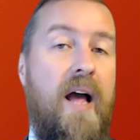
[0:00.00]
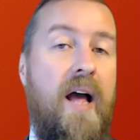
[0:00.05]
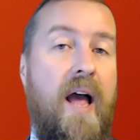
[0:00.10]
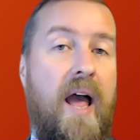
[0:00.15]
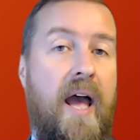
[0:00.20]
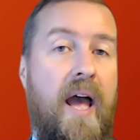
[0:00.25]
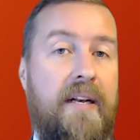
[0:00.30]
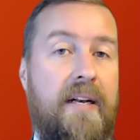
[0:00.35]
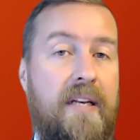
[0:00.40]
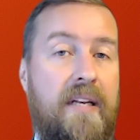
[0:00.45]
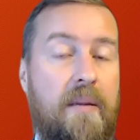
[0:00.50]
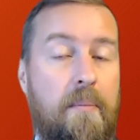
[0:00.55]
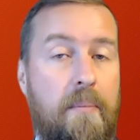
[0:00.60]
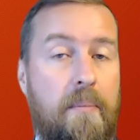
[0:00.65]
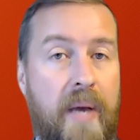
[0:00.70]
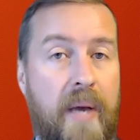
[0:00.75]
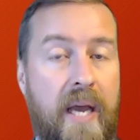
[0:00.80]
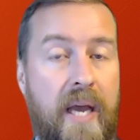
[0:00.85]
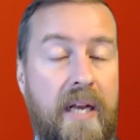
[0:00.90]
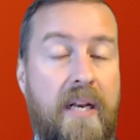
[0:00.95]
And
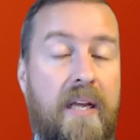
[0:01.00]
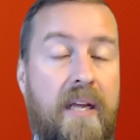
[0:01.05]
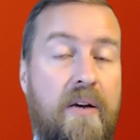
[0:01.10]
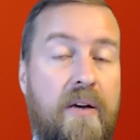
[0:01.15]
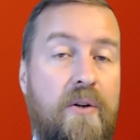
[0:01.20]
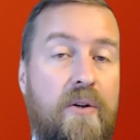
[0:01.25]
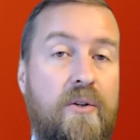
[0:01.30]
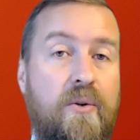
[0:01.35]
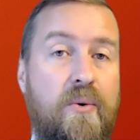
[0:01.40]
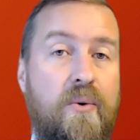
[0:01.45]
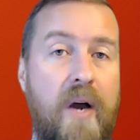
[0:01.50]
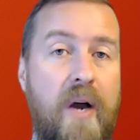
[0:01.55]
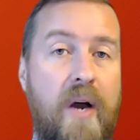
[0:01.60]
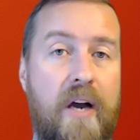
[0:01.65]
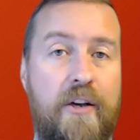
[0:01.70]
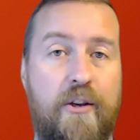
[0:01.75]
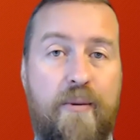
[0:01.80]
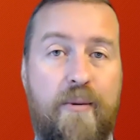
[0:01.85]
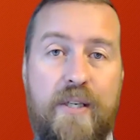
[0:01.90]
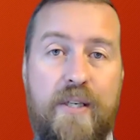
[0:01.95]
depending on your
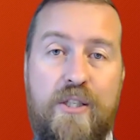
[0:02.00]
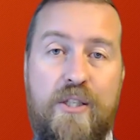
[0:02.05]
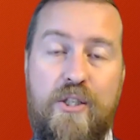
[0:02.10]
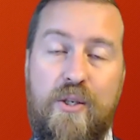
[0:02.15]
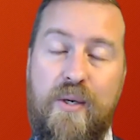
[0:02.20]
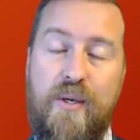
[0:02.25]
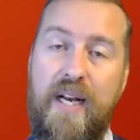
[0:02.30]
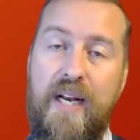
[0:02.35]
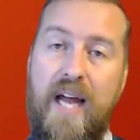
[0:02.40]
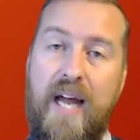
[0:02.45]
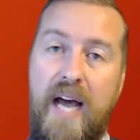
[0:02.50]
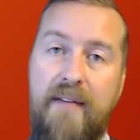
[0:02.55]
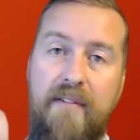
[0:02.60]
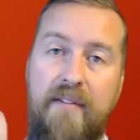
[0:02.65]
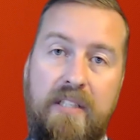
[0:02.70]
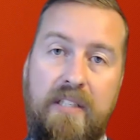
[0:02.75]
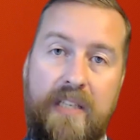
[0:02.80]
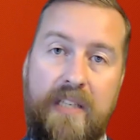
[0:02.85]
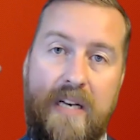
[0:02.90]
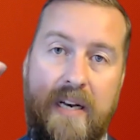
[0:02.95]
arguments, you can have
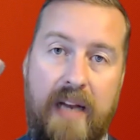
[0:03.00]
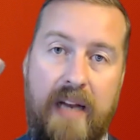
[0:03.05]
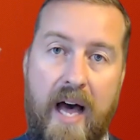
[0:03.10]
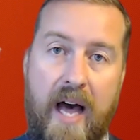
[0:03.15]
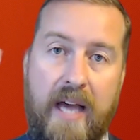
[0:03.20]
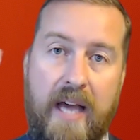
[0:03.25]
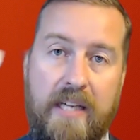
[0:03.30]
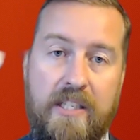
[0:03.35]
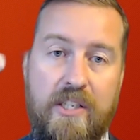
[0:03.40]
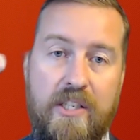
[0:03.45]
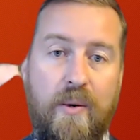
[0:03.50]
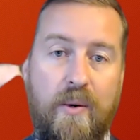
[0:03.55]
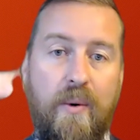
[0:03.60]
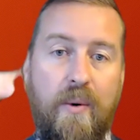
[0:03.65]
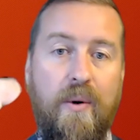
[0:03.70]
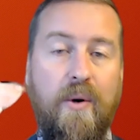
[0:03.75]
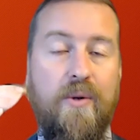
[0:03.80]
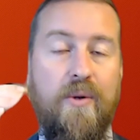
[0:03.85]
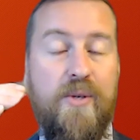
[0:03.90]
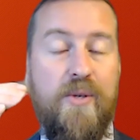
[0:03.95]
a 9
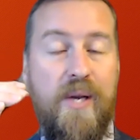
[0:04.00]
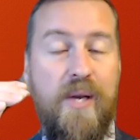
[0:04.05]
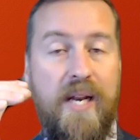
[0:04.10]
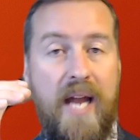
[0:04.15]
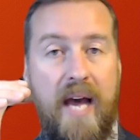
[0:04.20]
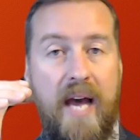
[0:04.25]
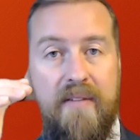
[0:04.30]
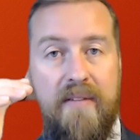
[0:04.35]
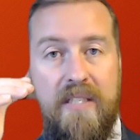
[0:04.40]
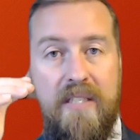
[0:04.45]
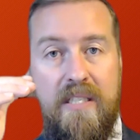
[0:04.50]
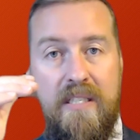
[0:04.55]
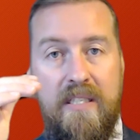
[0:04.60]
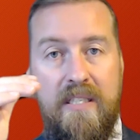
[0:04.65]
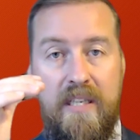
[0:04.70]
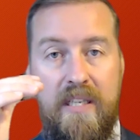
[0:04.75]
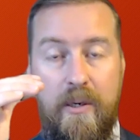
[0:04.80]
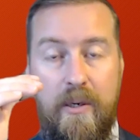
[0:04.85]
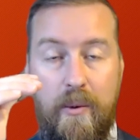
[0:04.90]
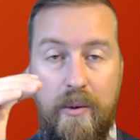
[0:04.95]
score or you can have a
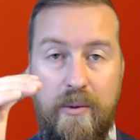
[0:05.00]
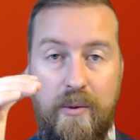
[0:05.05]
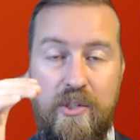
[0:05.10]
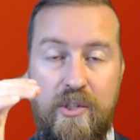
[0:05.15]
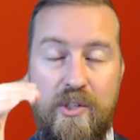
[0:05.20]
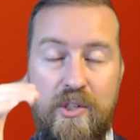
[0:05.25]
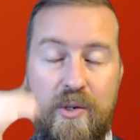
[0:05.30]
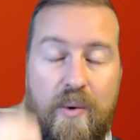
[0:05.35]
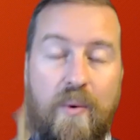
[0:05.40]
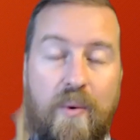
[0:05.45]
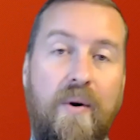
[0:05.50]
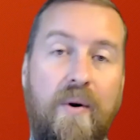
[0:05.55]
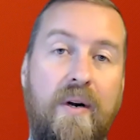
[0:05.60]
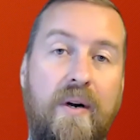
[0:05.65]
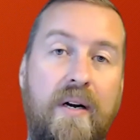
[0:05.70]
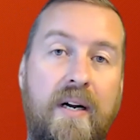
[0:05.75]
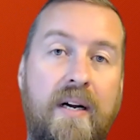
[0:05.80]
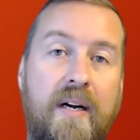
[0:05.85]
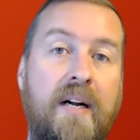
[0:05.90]
0 score.